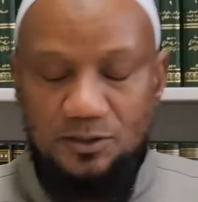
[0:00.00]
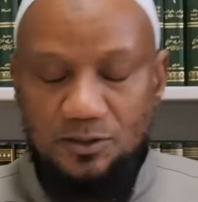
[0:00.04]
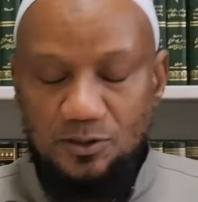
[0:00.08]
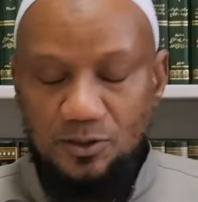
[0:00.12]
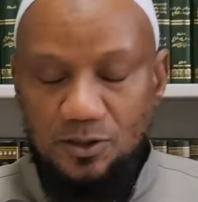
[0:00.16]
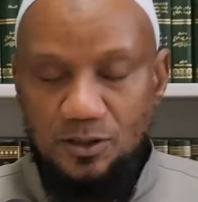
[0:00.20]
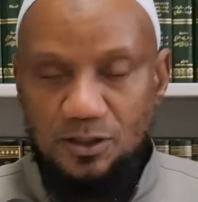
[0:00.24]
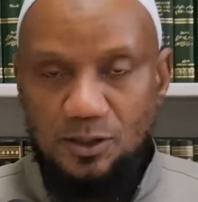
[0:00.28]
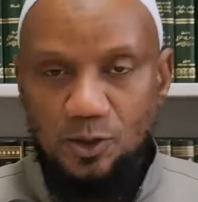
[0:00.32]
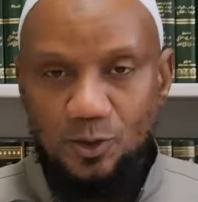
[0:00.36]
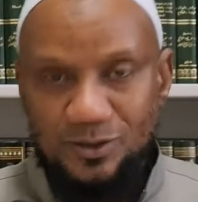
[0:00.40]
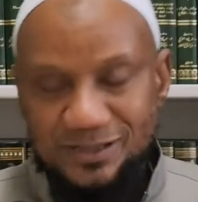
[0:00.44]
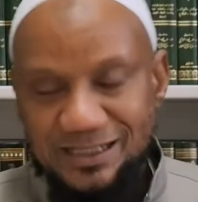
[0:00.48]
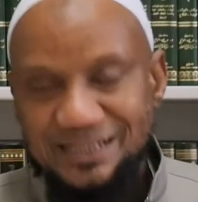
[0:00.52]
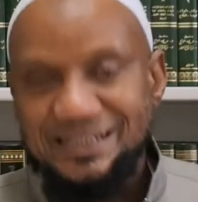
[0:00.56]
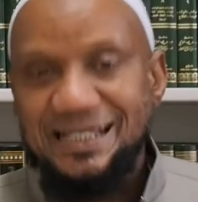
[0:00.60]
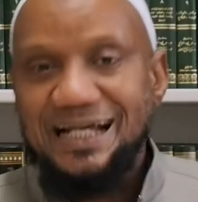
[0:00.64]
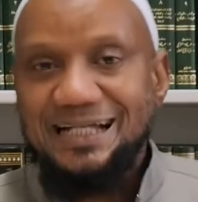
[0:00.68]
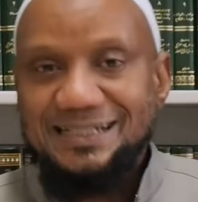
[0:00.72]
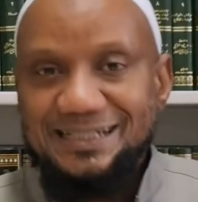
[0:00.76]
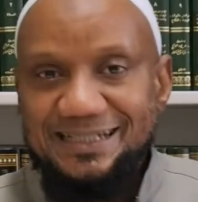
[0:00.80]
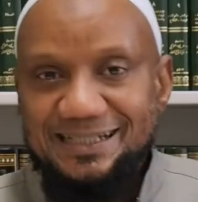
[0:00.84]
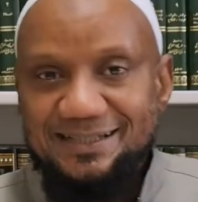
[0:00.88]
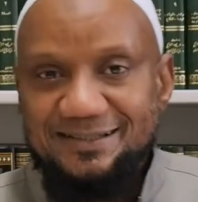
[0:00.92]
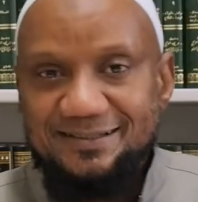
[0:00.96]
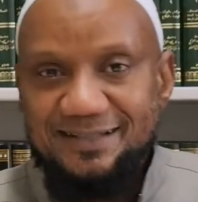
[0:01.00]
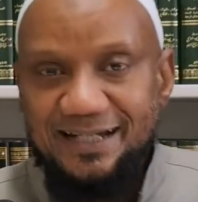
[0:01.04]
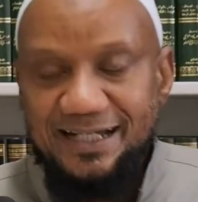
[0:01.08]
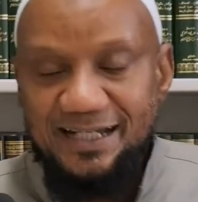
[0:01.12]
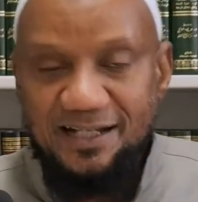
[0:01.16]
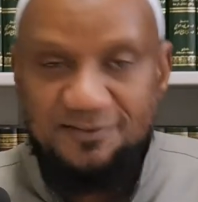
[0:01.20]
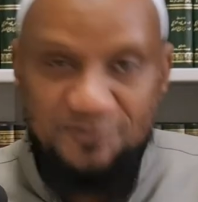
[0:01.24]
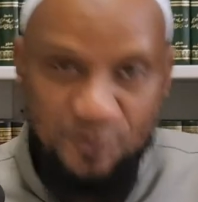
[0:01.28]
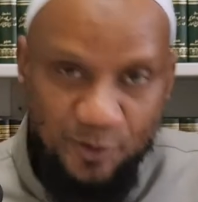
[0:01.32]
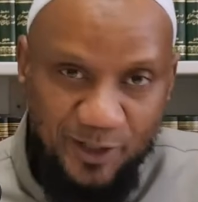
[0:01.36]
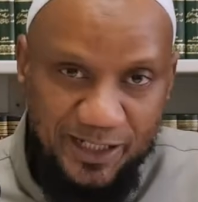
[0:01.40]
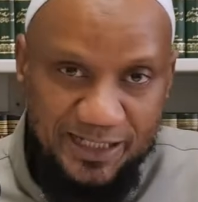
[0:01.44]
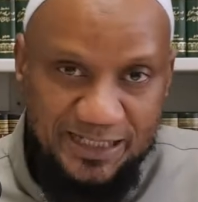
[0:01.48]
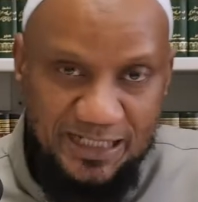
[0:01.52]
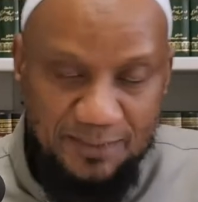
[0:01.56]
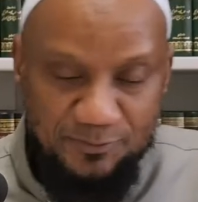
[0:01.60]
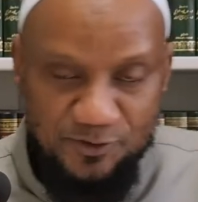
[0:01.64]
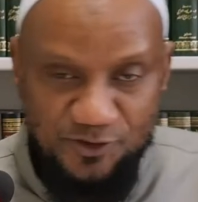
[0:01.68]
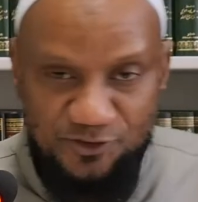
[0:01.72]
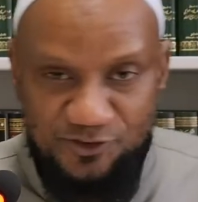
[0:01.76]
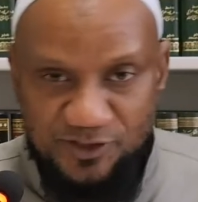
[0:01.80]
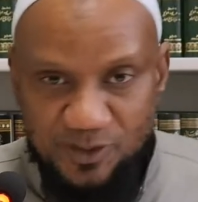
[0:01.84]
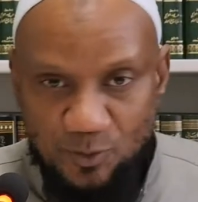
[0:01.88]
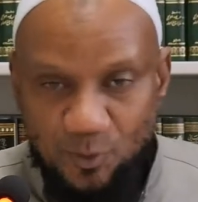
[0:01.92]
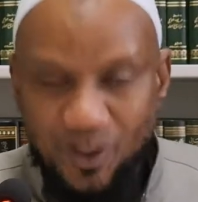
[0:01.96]
looked at hadith and have graded them to
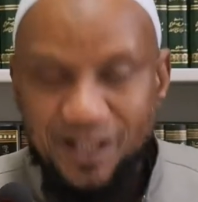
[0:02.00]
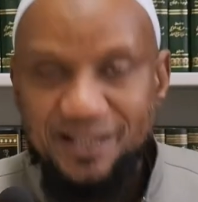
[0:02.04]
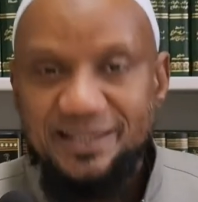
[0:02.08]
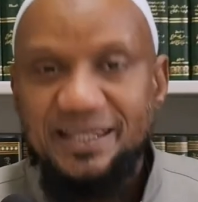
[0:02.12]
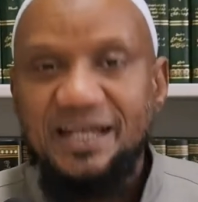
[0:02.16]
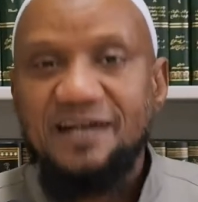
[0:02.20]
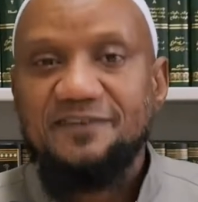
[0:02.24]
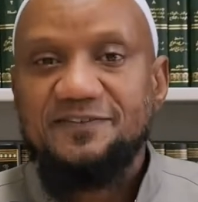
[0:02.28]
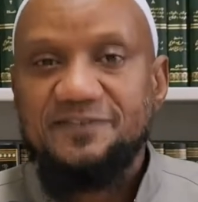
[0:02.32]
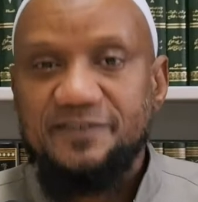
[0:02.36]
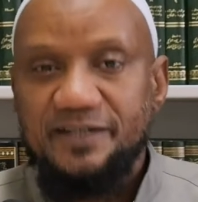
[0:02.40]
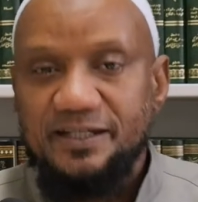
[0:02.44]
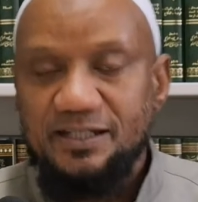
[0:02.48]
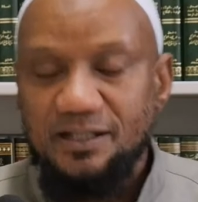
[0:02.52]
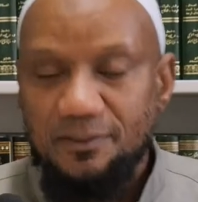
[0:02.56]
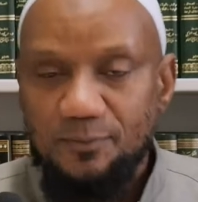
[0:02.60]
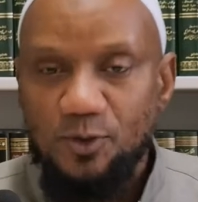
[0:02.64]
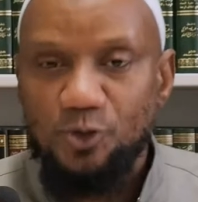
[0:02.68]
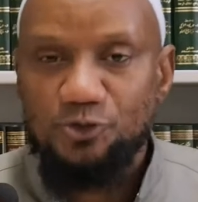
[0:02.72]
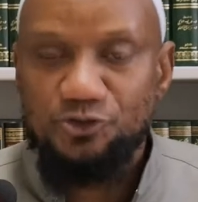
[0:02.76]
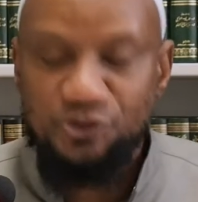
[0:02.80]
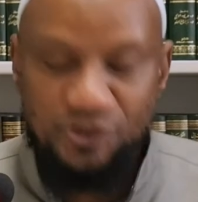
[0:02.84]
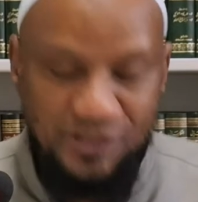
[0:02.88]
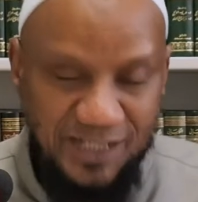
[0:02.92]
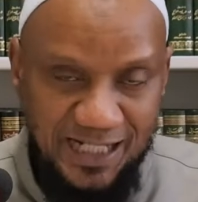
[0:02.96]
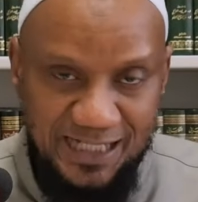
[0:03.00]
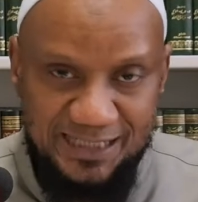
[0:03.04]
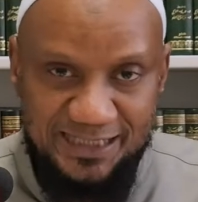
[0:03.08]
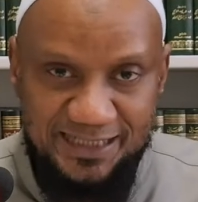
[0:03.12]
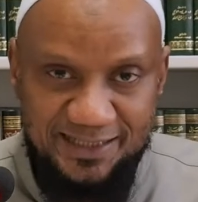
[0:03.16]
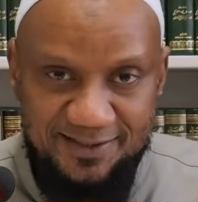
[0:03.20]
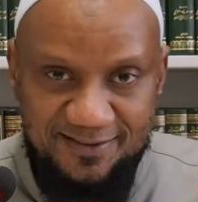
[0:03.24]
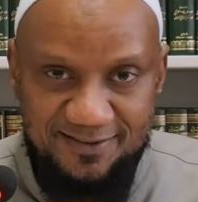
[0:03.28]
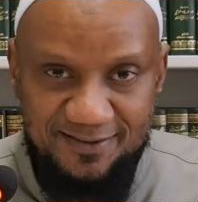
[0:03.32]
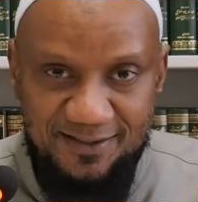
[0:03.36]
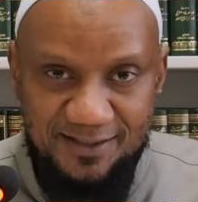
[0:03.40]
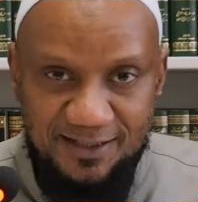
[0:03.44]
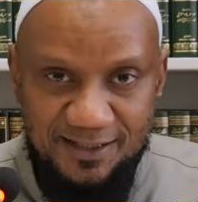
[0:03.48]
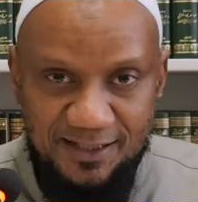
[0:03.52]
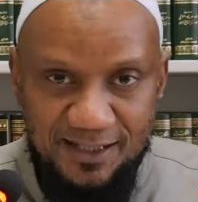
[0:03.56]
see what they have said about certain hadiths.